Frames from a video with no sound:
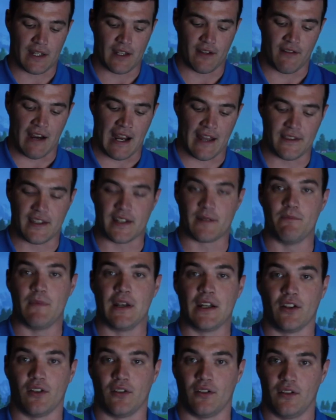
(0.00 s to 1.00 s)
be around this
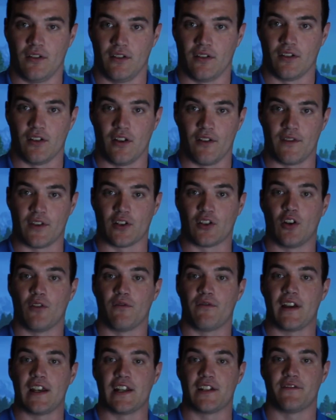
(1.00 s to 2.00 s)
middle of the
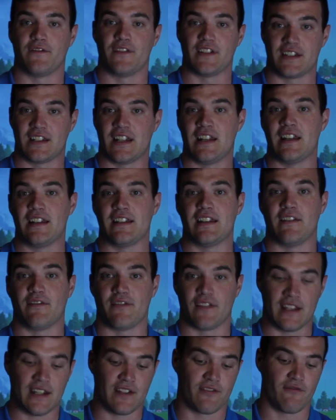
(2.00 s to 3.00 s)
club face vicinity
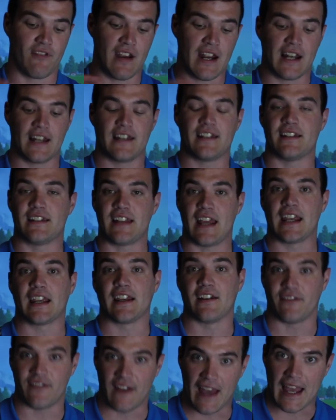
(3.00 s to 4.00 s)
for this really to
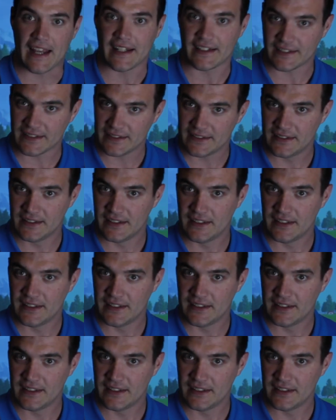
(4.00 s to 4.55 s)
take effect.